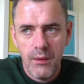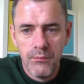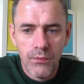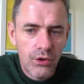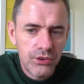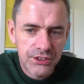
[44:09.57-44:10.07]

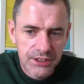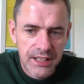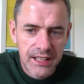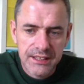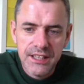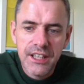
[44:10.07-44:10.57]
most of
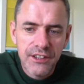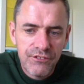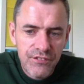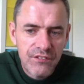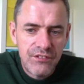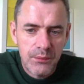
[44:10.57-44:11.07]
that, nearly
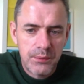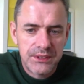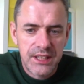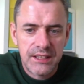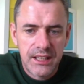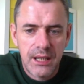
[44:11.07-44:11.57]

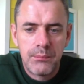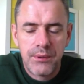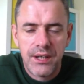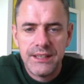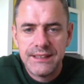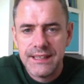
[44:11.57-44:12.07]
50% of that
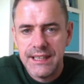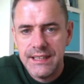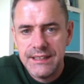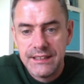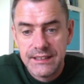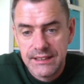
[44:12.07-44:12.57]
price
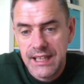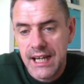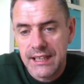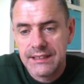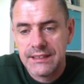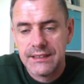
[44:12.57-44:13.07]
is
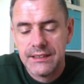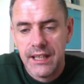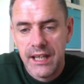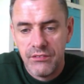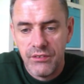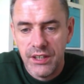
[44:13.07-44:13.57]
tax,
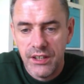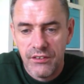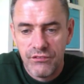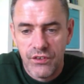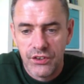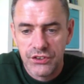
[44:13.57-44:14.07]
Henry,
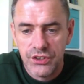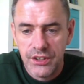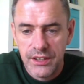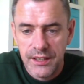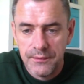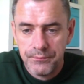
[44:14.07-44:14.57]

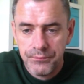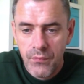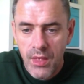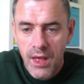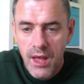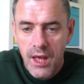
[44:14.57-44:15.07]
unfortunately.
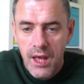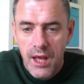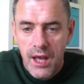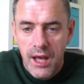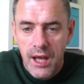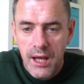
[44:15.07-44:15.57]

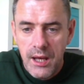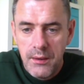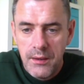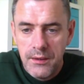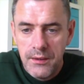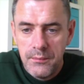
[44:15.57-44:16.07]

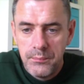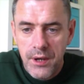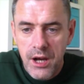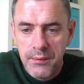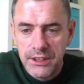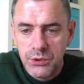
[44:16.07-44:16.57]

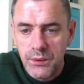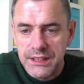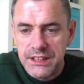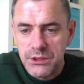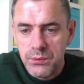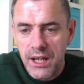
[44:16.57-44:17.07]
Bob, a
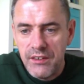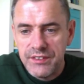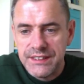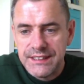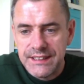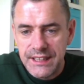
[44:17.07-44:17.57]
2012
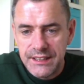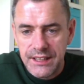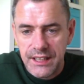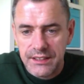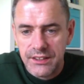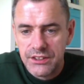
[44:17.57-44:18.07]

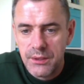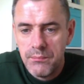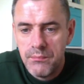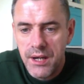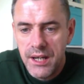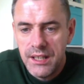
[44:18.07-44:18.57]
Insignia. There's a
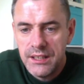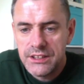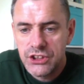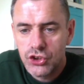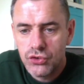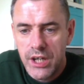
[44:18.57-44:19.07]
mild
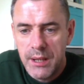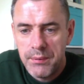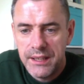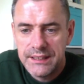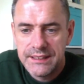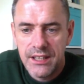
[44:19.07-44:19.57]

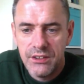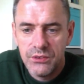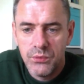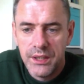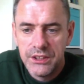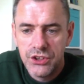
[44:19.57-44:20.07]
scraping sound
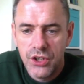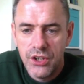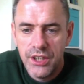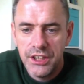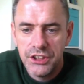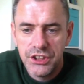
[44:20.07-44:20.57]
when
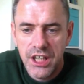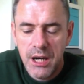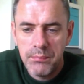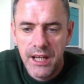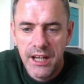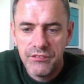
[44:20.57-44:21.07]
turning
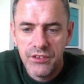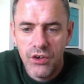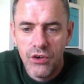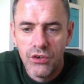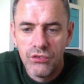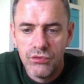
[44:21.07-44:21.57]
sharp left
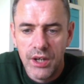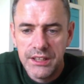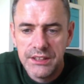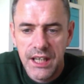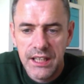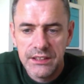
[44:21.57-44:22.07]
or
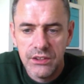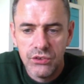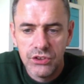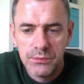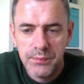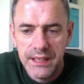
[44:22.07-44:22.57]
right at
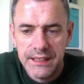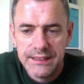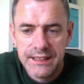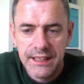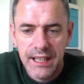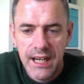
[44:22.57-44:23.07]
low
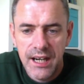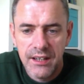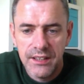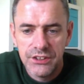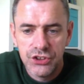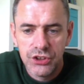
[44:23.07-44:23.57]
speeds. The
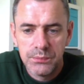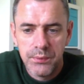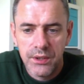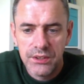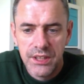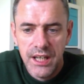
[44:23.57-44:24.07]
car is just
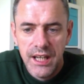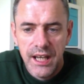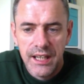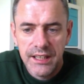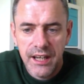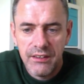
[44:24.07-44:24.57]
bought
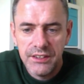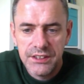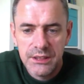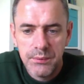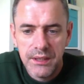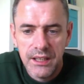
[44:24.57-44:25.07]
and the garage
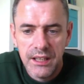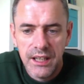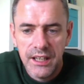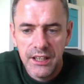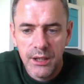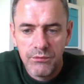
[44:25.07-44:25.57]
has been
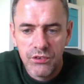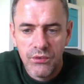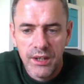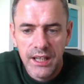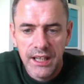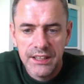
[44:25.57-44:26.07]
lying up for a
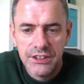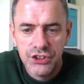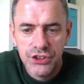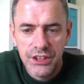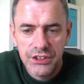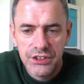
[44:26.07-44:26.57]
while. Any
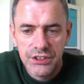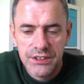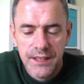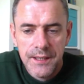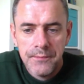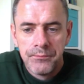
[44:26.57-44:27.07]

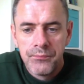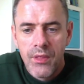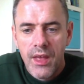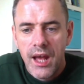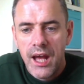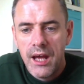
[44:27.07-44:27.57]
suggestions?
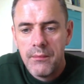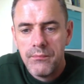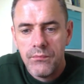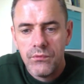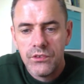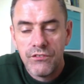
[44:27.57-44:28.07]

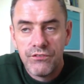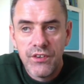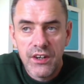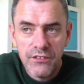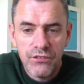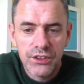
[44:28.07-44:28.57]
The
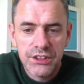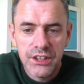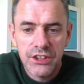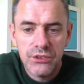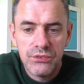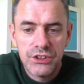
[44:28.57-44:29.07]
very first thing
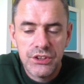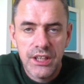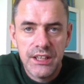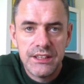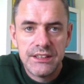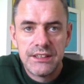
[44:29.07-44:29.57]
I do
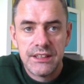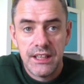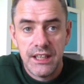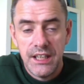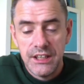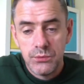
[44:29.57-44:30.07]
is
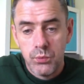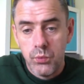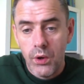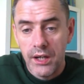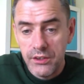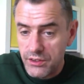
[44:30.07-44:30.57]

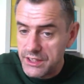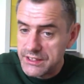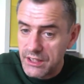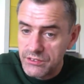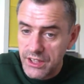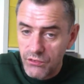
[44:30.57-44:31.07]
I know this
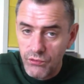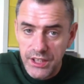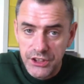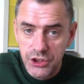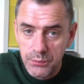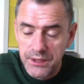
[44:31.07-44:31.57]
sounds like a
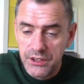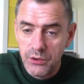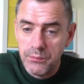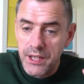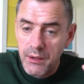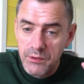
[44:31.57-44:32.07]
really stupid thing to
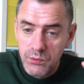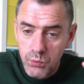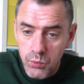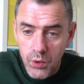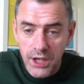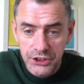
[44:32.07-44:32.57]
do, but I
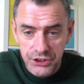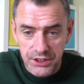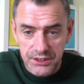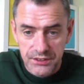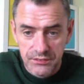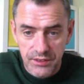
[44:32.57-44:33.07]
would wash
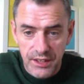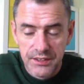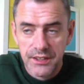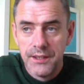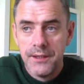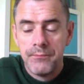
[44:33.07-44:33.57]
it,
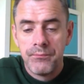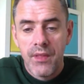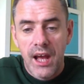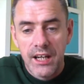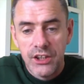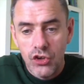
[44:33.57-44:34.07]
right?
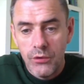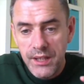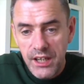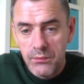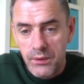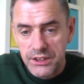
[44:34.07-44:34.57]
And I don't
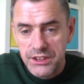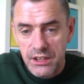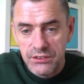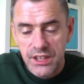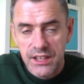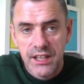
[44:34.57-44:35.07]
mean I'd wash the
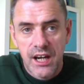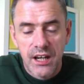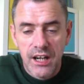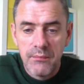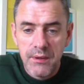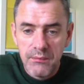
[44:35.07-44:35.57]
outside of the
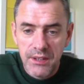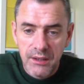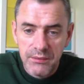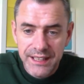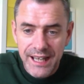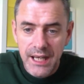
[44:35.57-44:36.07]
car. I mean when I
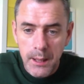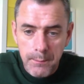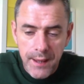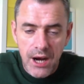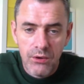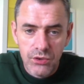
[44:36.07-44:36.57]
would get a
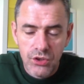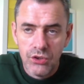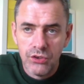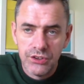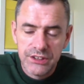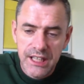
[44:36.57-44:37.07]
power
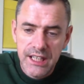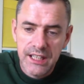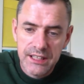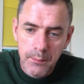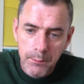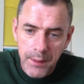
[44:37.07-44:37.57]
hose in
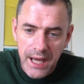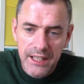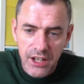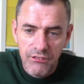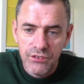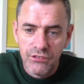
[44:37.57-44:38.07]
at the
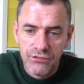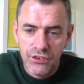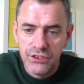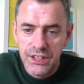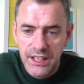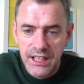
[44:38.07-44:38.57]
back of your
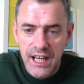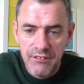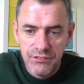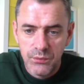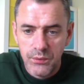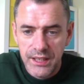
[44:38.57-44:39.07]
front and
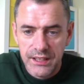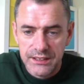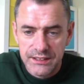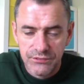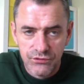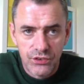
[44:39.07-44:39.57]
left
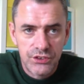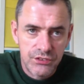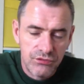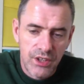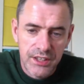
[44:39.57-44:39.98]
wheels, front,